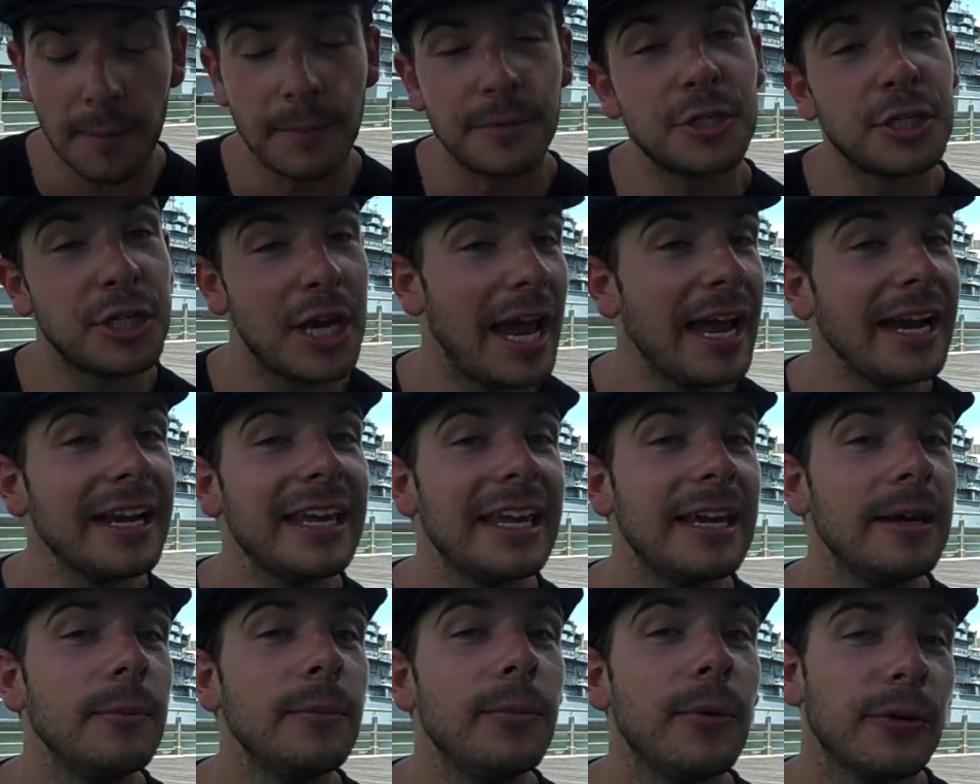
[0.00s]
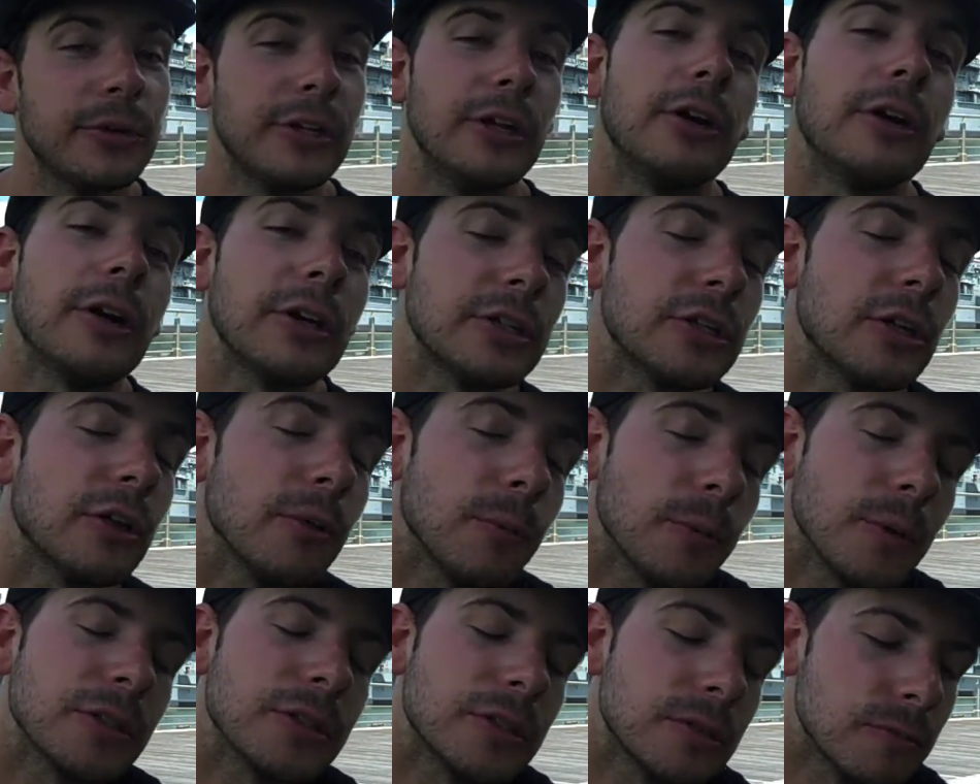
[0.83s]
Chad Kimball, you know,
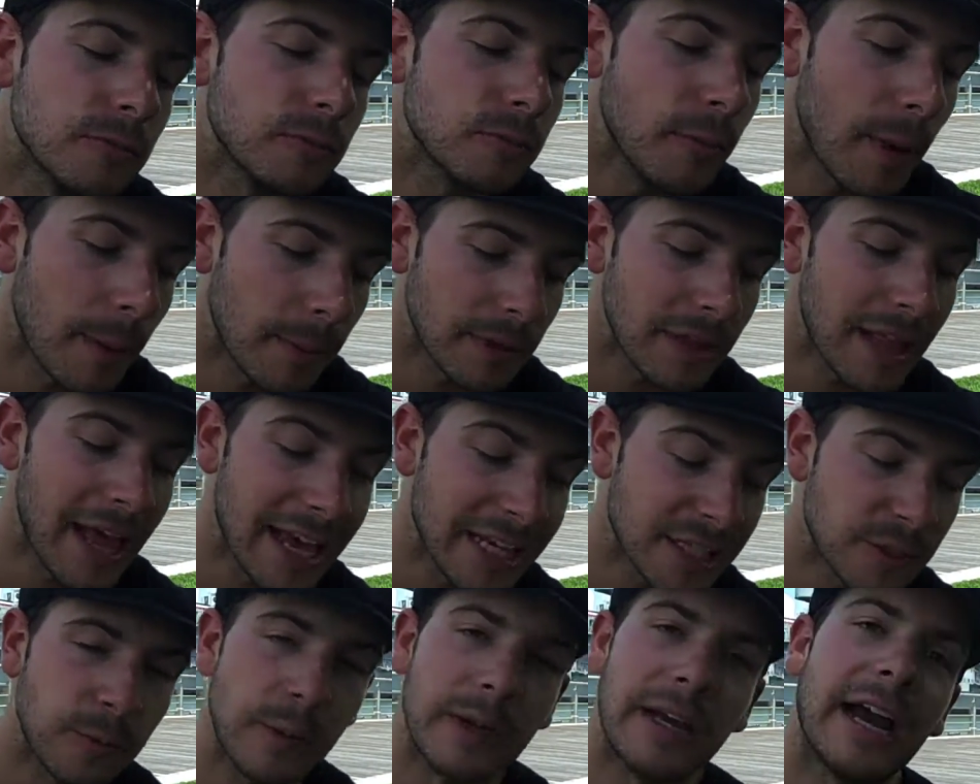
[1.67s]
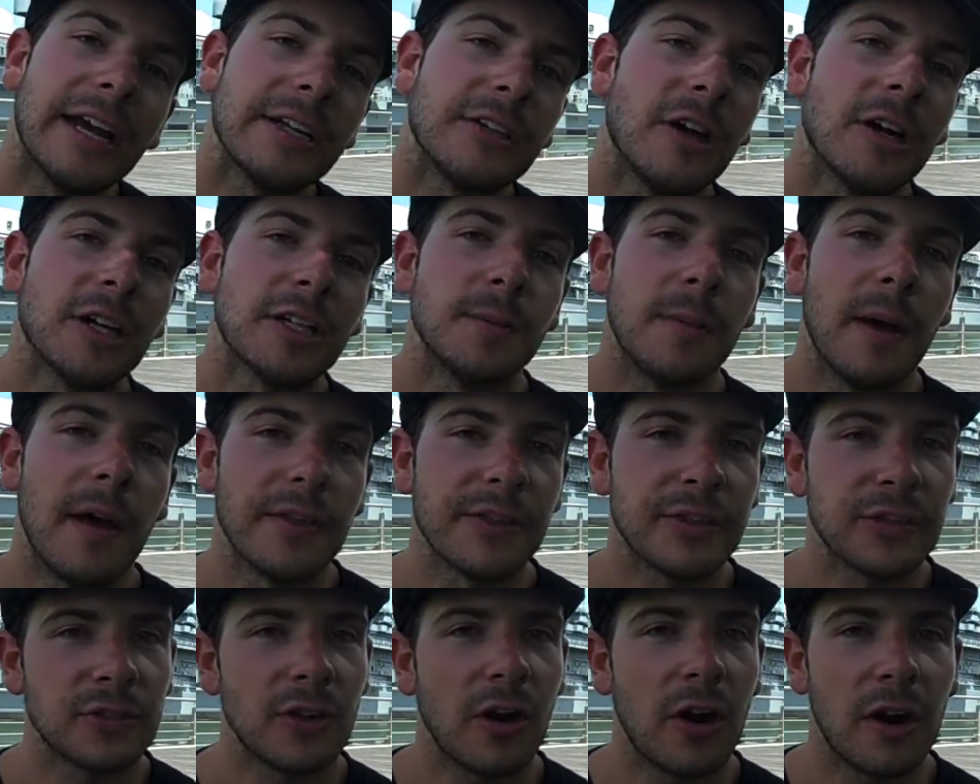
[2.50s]
we'll remember last week I talked about
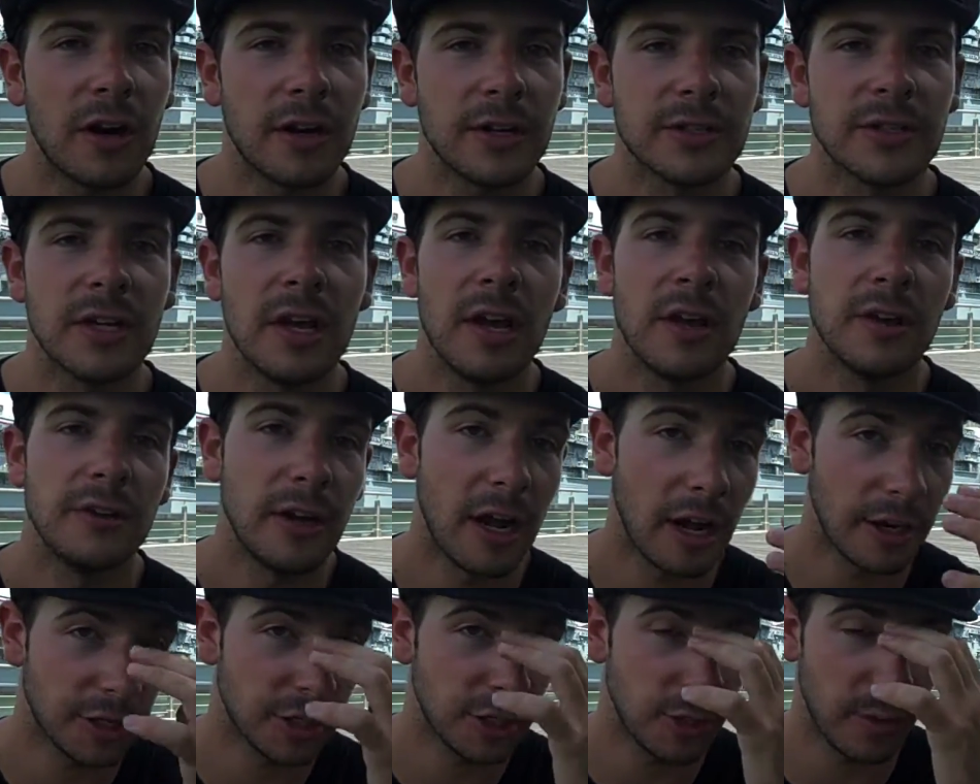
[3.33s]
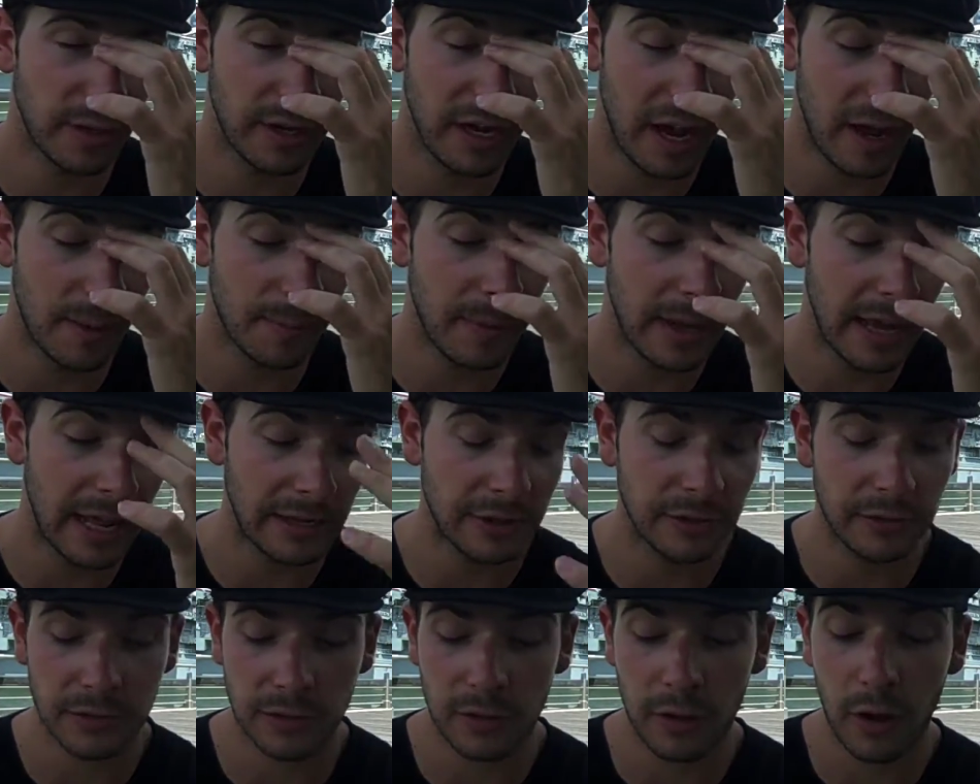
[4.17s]
the stars not showing up, and
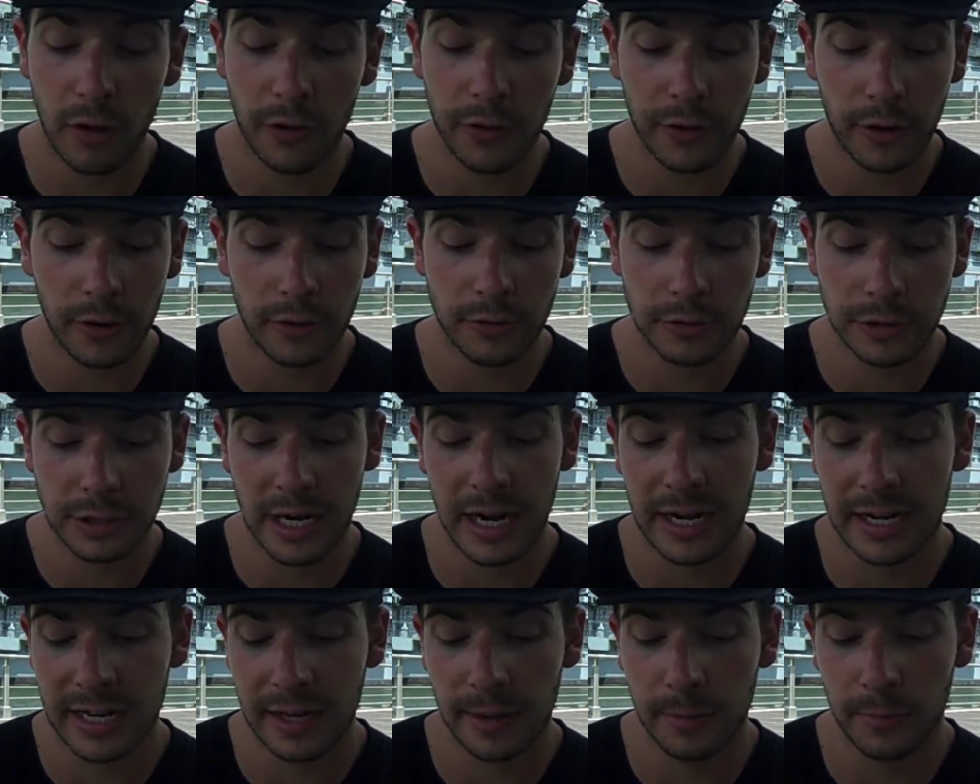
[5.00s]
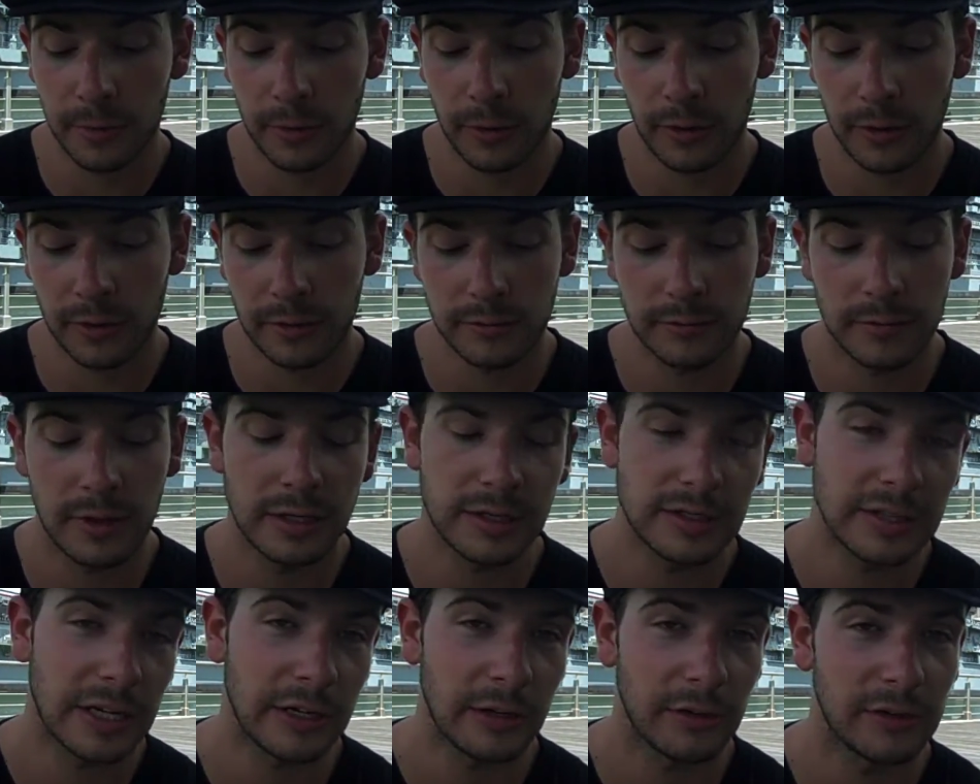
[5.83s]
although Chad Kimball and
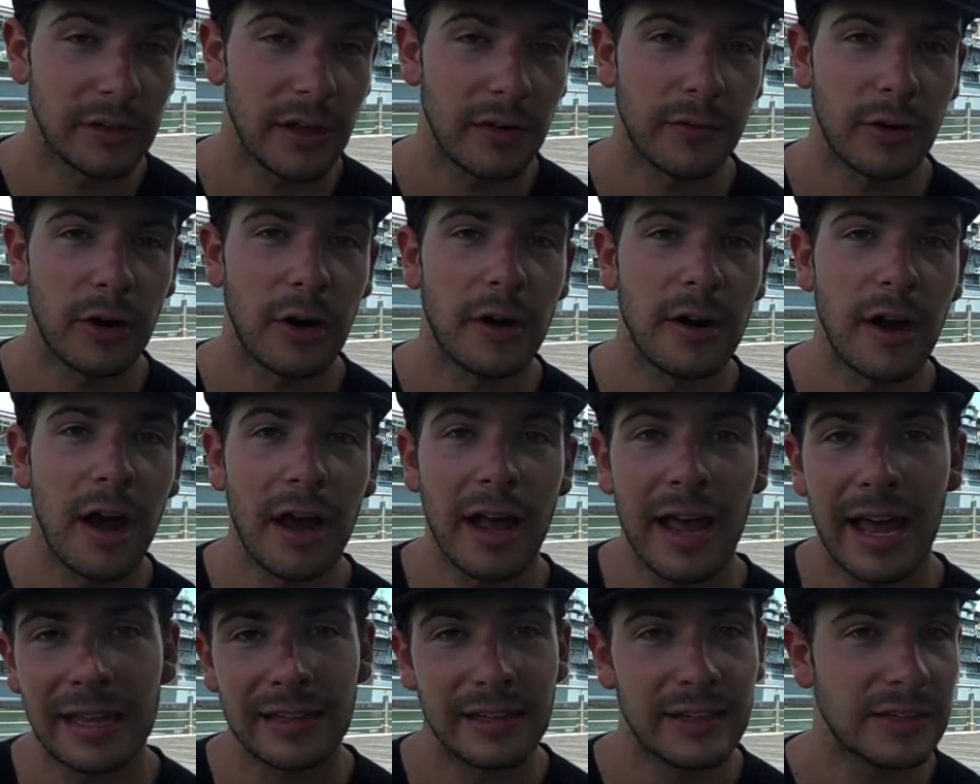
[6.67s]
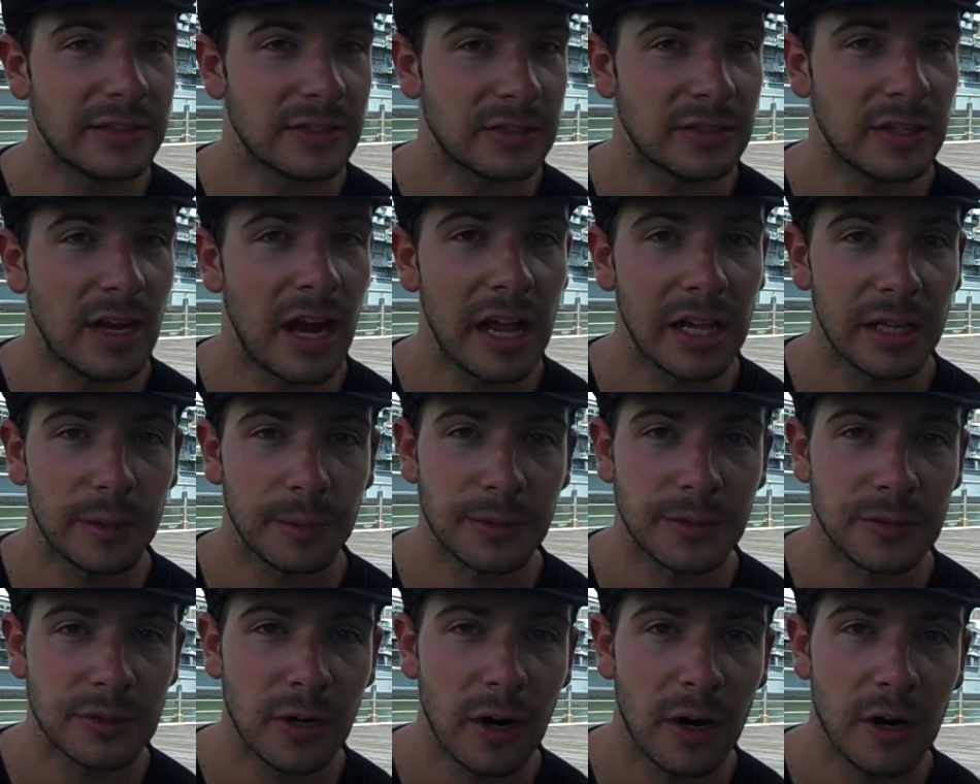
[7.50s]
Montego Glover are not A-list
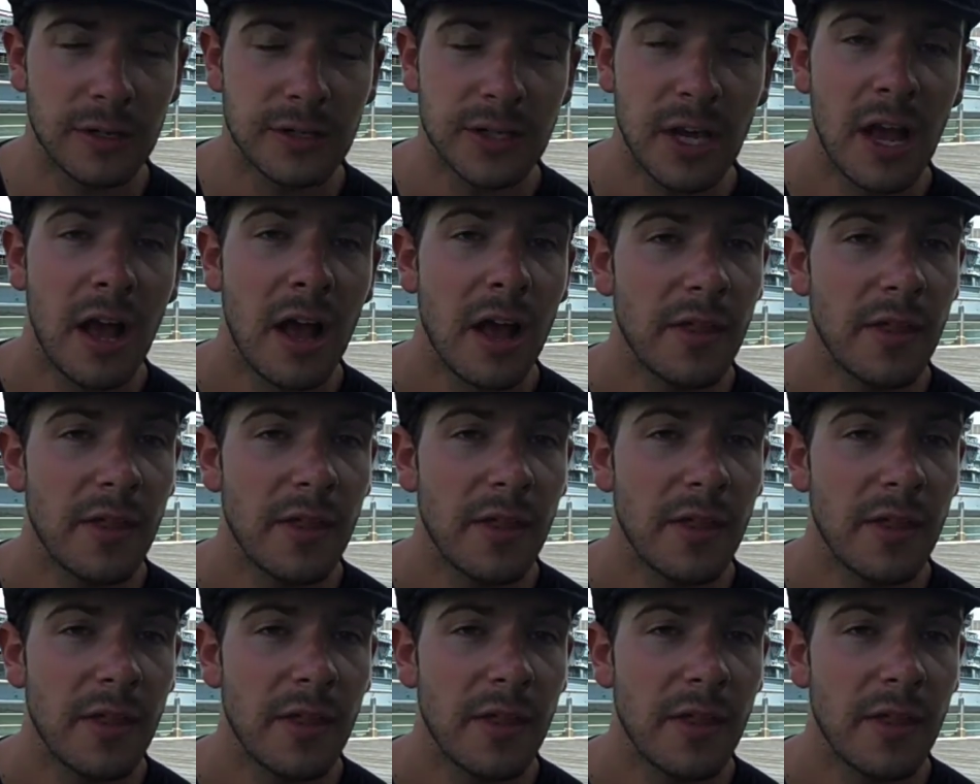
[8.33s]
Hollywood stars,